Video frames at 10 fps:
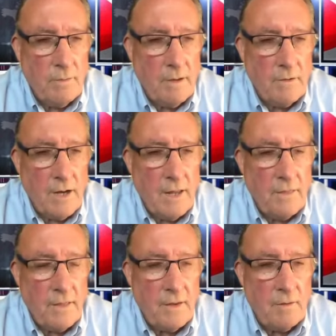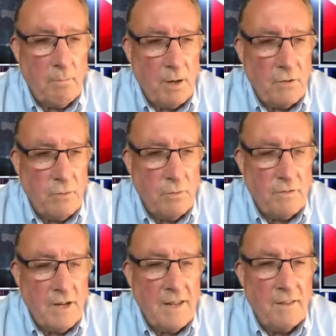Is there anything that bugs you? Is
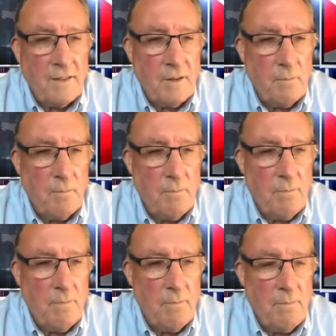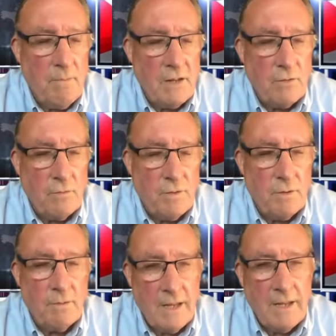there anything that makes you
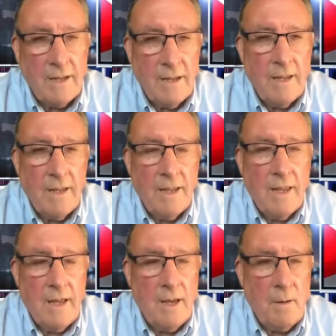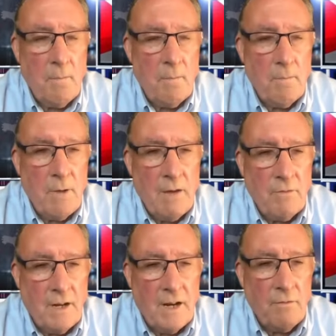feel, hey, we
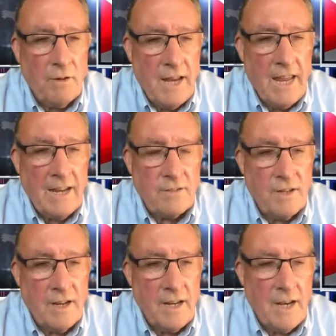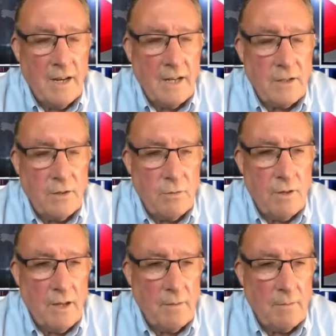haven't covered X tonight, I'd like to do that?